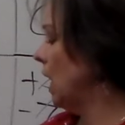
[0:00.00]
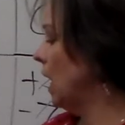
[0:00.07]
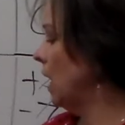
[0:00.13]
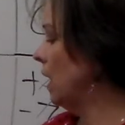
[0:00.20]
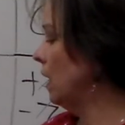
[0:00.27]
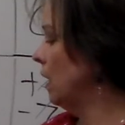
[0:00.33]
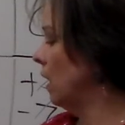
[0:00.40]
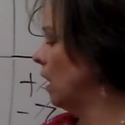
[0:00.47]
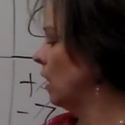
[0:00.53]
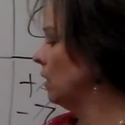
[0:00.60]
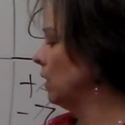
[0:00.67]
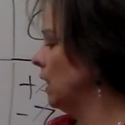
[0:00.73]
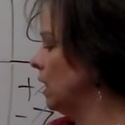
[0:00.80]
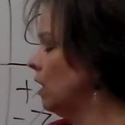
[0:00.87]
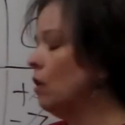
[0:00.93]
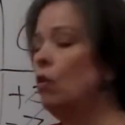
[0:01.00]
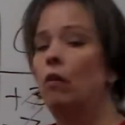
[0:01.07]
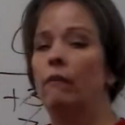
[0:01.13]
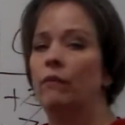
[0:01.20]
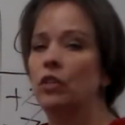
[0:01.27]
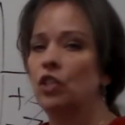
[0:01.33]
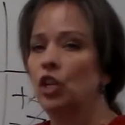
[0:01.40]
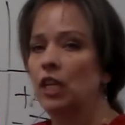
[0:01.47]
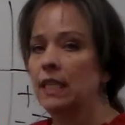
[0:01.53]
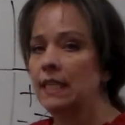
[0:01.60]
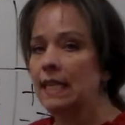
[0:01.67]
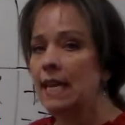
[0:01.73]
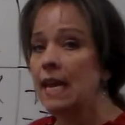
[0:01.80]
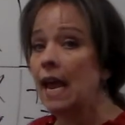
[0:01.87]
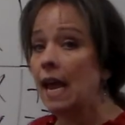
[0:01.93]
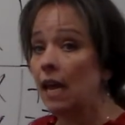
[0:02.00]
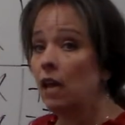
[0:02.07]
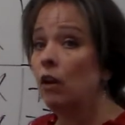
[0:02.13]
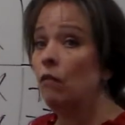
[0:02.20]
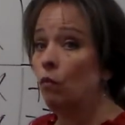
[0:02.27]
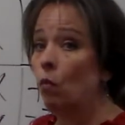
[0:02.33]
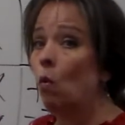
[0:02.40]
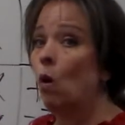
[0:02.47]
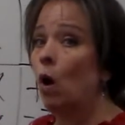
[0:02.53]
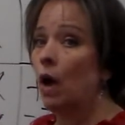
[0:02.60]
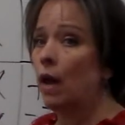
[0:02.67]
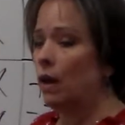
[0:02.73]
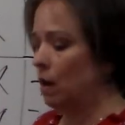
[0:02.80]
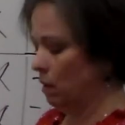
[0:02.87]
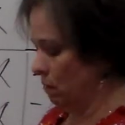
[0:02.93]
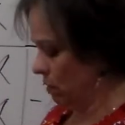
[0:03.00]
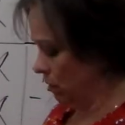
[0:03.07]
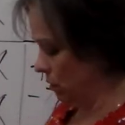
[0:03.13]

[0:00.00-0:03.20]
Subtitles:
and our leading coefficient is negative 1.